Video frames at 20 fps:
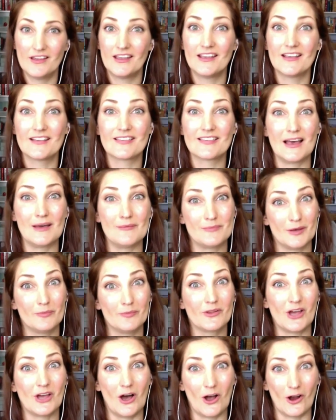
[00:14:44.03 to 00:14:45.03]
is that
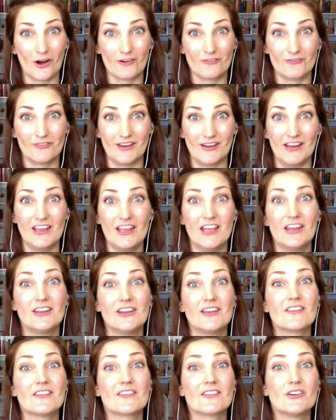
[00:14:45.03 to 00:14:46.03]
bibliography. It
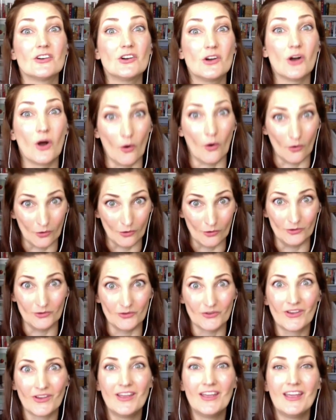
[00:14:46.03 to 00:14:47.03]
is gold.